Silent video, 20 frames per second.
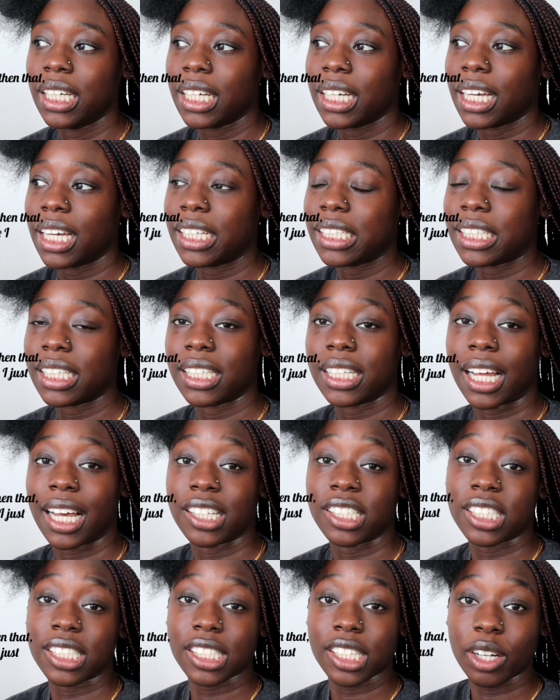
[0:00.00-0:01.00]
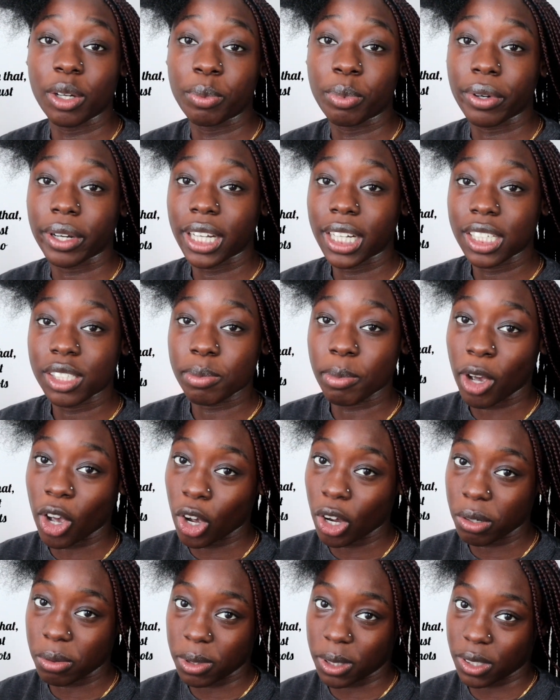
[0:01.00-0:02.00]
And then I just took a break because my
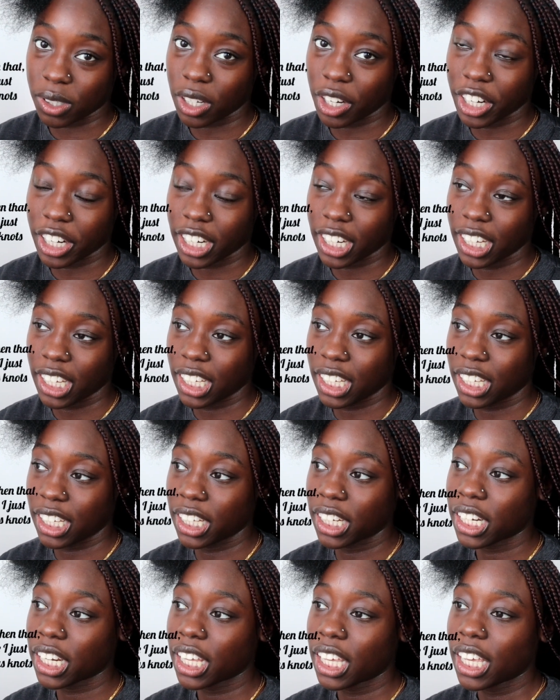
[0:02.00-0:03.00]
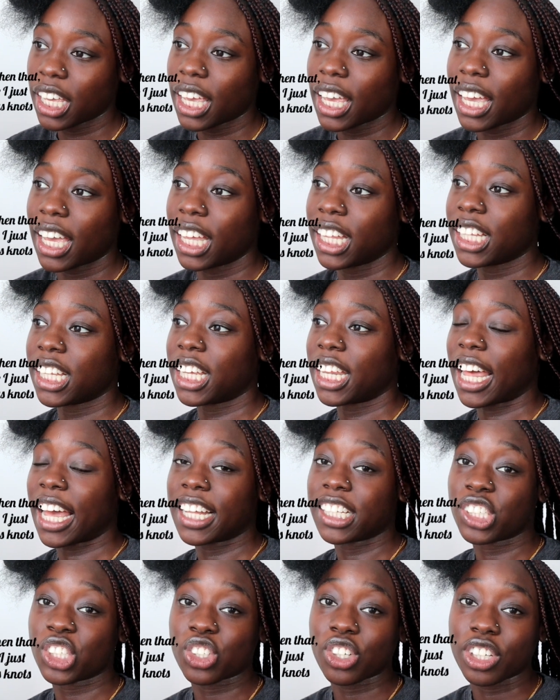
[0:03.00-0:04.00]
arms was hurting. And then I
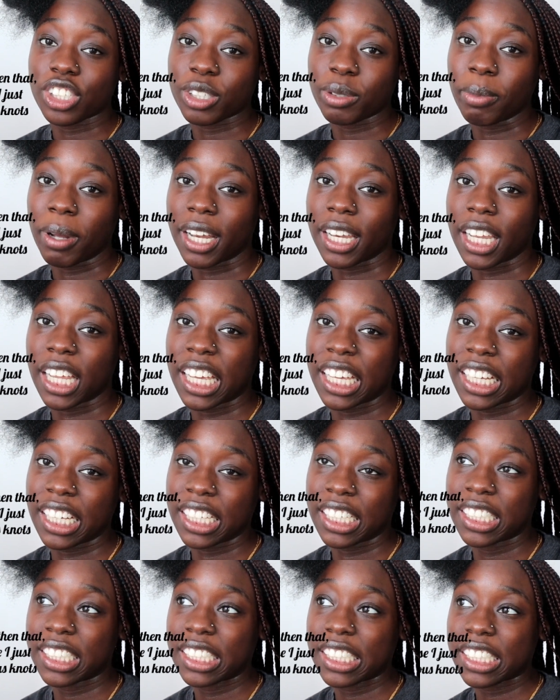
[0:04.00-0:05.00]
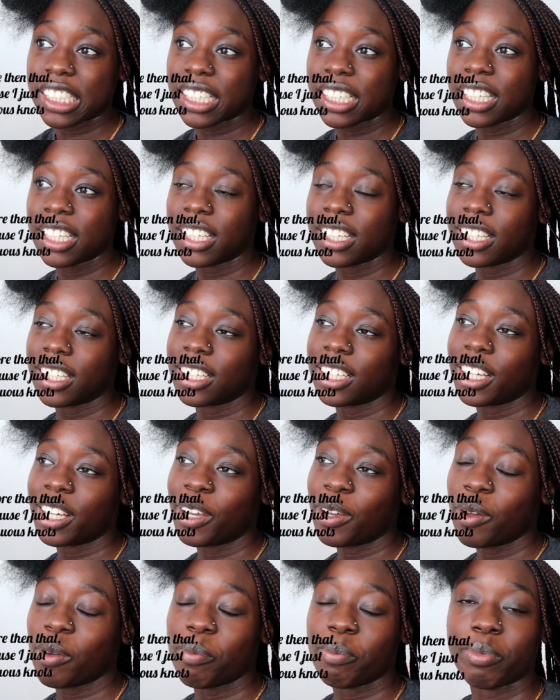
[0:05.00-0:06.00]
had to stretch my legs.
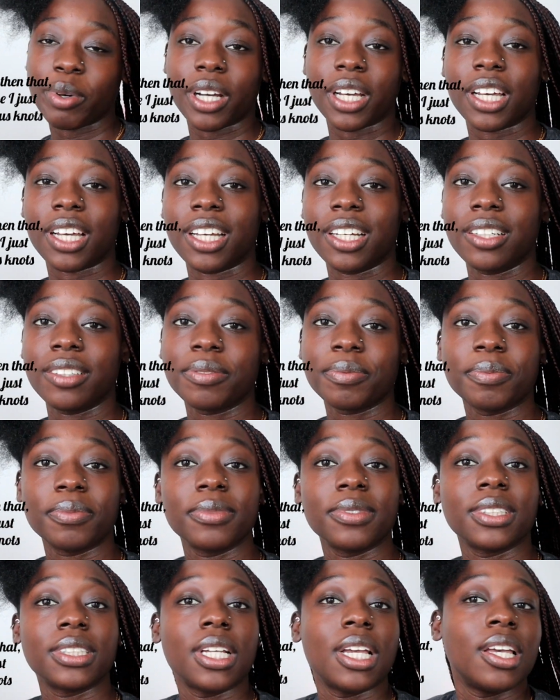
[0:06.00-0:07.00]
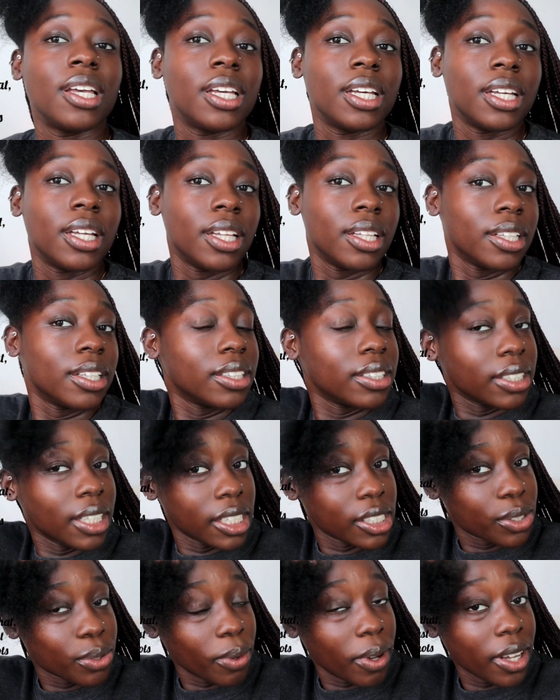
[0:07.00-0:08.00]
But
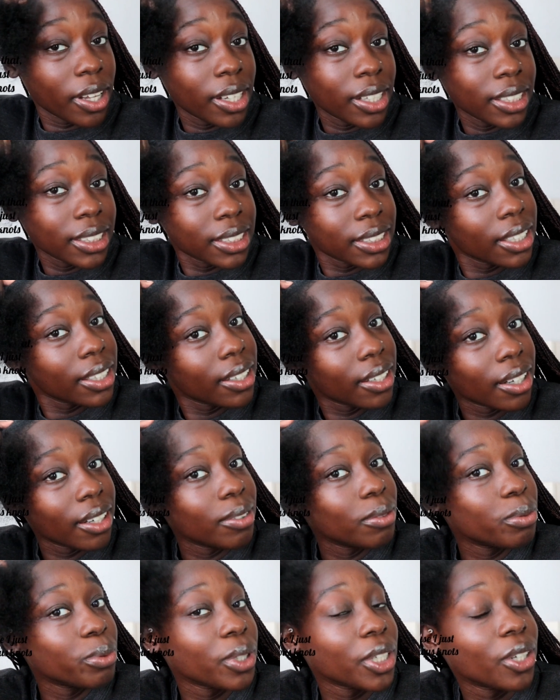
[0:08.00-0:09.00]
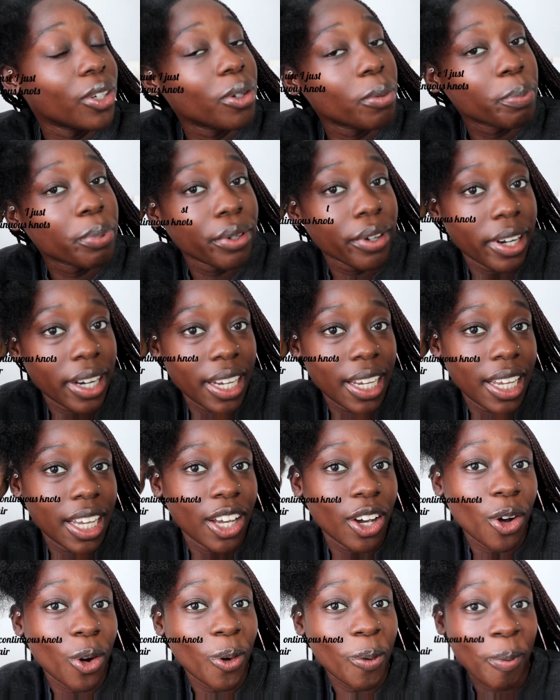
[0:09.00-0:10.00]
this one, we gonna pray
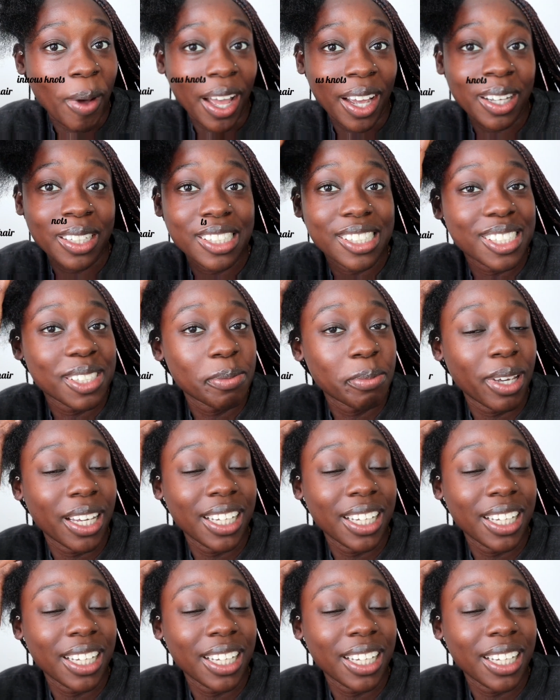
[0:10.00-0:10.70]
and hope I could just